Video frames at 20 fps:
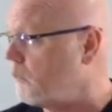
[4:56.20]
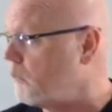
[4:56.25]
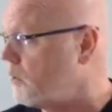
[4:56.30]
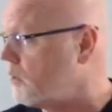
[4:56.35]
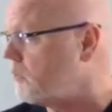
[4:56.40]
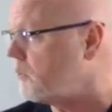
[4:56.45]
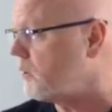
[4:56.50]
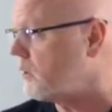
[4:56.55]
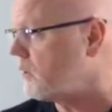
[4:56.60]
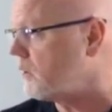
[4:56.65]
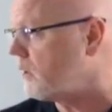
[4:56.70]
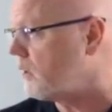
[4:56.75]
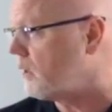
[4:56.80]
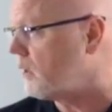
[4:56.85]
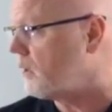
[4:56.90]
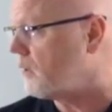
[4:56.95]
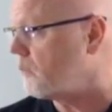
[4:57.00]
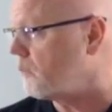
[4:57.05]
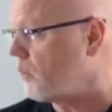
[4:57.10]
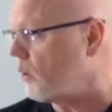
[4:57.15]
movement,
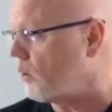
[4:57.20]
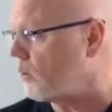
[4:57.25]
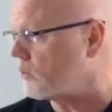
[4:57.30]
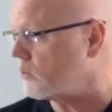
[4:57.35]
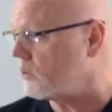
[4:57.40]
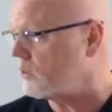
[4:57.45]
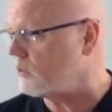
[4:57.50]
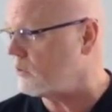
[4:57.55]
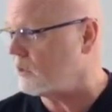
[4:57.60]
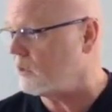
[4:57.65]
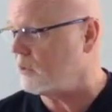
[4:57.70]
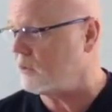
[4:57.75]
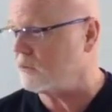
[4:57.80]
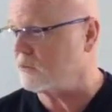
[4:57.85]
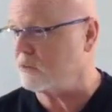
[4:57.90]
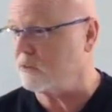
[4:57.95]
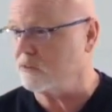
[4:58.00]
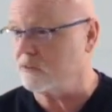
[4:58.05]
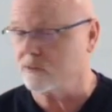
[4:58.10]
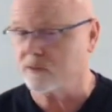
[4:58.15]
pulses,
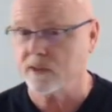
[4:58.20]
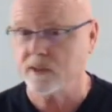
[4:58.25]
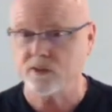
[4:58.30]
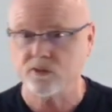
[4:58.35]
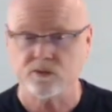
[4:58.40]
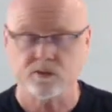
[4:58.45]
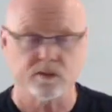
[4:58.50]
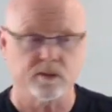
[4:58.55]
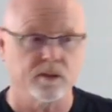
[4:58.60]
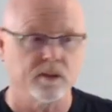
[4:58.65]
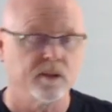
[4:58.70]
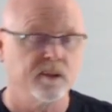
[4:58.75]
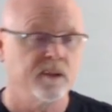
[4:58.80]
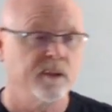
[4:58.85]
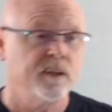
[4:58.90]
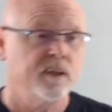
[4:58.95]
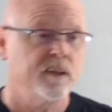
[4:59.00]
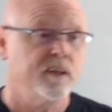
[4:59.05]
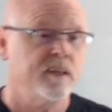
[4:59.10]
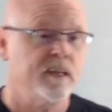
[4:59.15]
sensation.
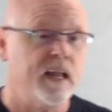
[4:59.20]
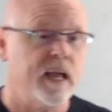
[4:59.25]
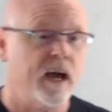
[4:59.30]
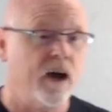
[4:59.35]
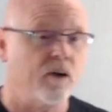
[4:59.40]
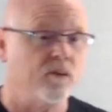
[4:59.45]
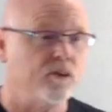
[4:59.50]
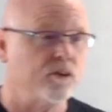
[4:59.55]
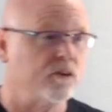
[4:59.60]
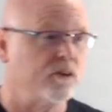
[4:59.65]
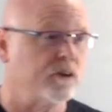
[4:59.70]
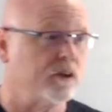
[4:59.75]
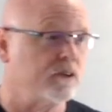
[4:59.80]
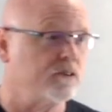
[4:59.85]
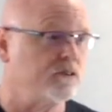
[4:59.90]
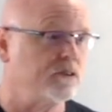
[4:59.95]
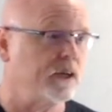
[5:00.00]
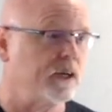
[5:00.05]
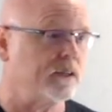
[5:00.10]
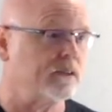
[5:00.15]
Now you're going to
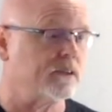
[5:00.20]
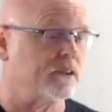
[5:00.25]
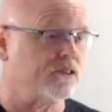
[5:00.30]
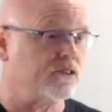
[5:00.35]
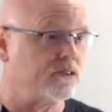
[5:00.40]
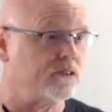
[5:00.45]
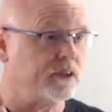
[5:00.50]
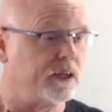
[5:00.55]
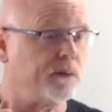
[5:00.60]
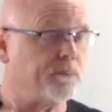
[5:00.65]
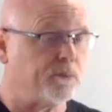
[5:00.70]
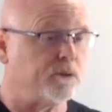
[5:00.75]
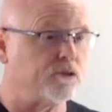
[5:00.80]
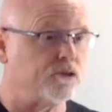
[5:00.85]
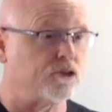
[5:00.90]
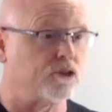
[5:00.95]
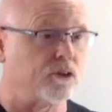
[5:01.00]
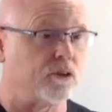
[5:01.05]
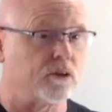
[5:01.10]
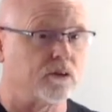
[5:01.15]
check the
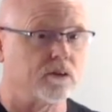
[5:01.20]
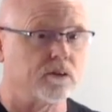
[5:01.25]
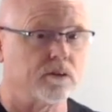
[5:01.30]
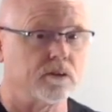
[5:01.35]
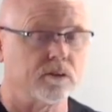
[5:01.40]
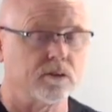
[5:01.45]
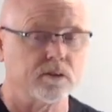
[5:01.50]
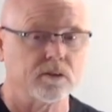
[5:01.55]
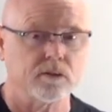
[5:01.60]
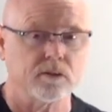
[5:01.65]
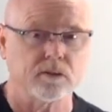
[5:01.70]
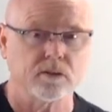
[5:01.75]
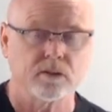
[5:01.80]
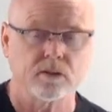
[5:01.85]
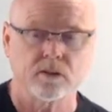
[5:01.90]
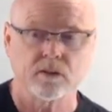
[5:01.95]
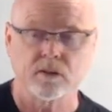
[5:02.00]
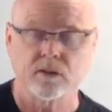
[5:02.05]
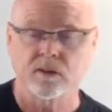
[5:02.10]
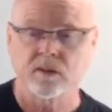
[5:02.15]
temperature
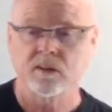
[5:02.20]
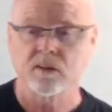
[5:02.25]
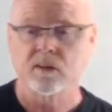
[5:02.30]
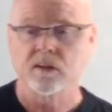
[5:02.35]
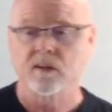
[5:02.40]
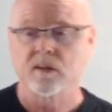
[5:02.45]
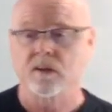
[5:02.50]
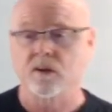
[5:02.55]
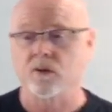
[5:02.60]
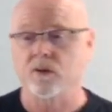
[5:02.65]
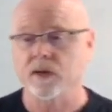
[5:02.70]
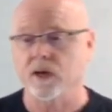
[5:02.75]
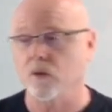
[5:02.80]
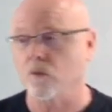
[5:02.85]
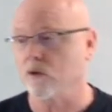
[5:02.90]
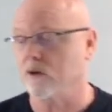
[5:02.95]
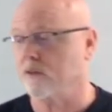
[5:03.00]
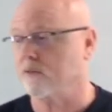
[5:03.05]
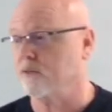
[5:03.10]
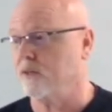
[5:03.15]
Okay,
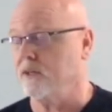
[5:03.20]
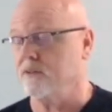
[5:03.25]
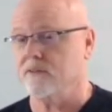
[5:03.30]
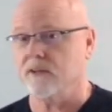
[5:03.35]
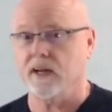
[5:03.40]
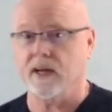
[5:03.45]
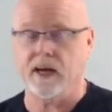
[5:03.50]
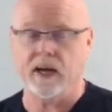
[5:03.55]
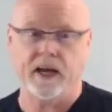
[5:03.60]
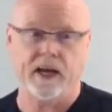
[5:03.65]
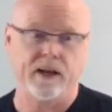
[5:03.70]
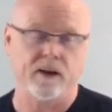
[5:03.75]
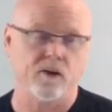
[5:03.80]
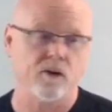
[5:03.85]
one of the things that I had a